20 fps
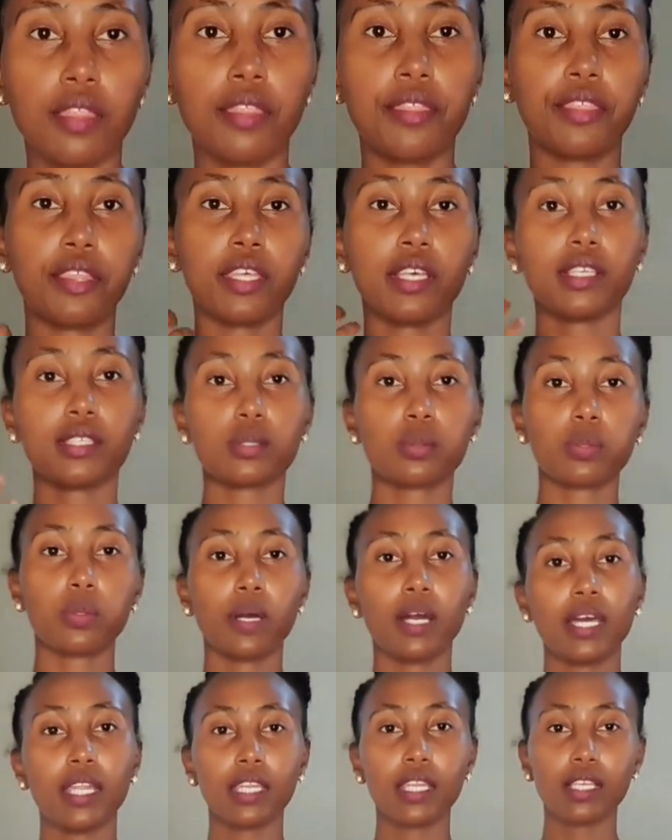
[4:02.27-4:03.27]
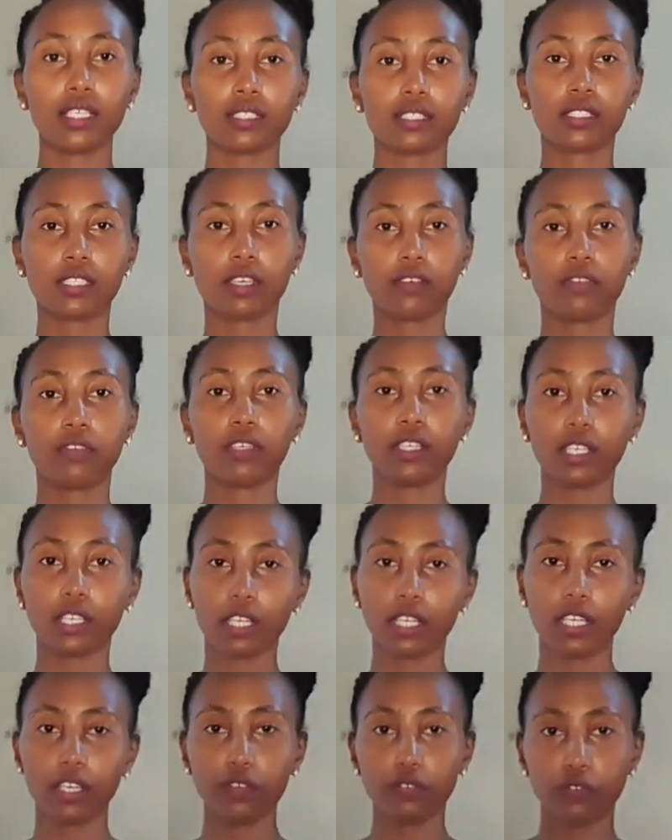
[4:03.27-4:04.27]
This one is
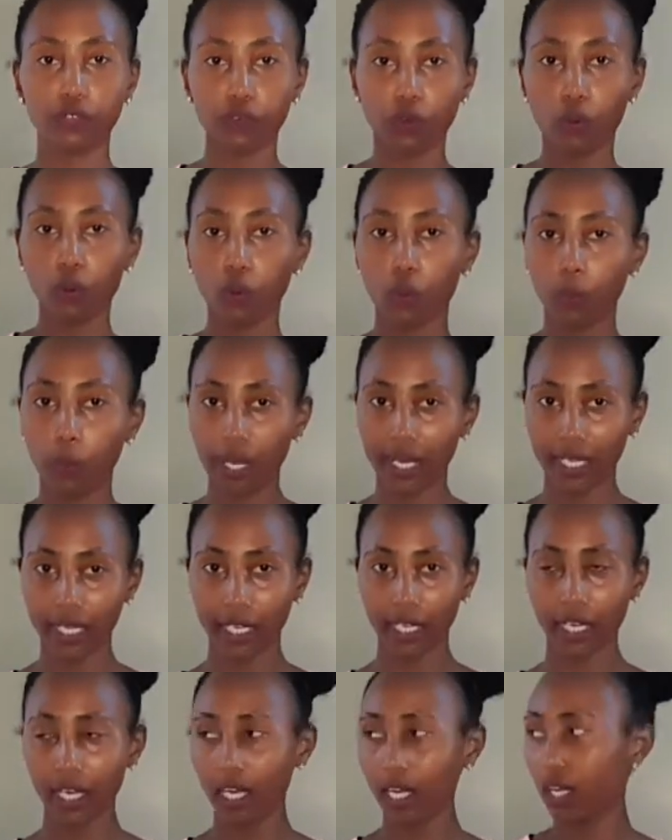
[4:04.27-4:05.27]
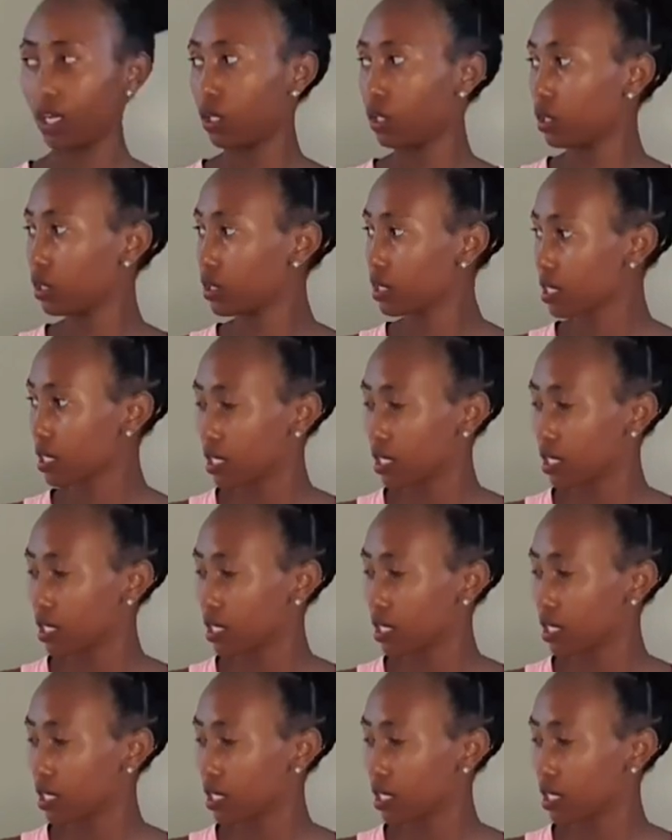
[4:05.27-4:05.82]
definitely for working out.